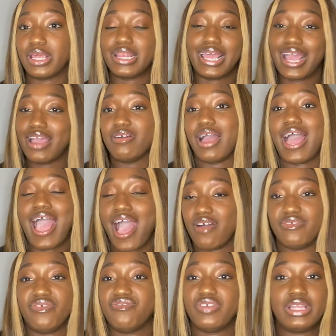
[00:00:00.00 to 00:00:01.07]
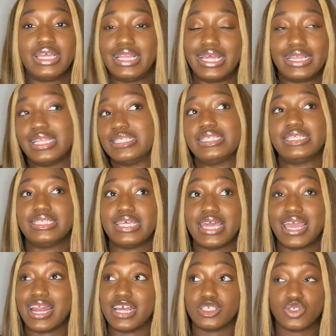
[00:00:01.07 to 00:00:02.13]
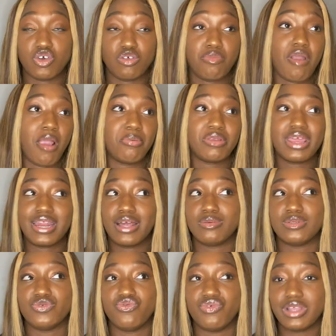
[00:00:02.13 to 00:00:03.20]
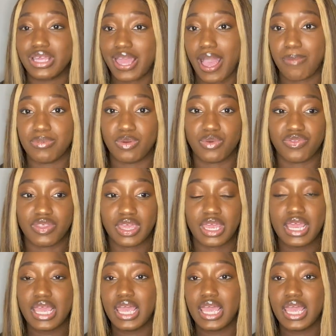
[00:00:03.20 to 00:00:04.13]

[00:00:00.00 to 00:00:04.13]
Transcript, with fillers: Like, I have a feeling like this is it. And I saw the property and I was really happy with it.